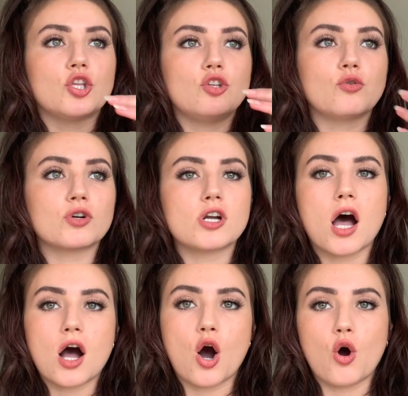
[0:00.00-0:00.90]
you're
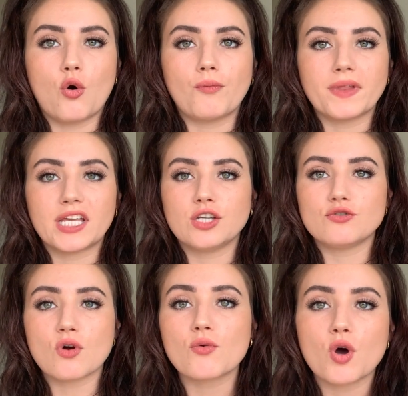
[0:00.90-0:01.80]
not home, like you
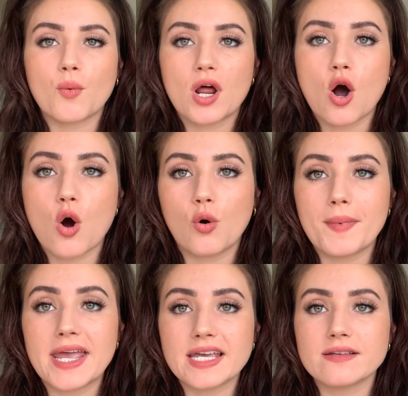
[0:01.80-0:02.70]
don't know what home
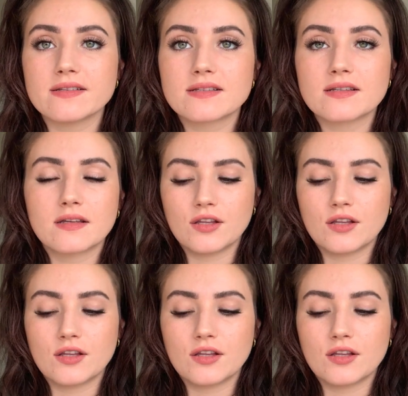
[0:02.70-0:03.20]
is.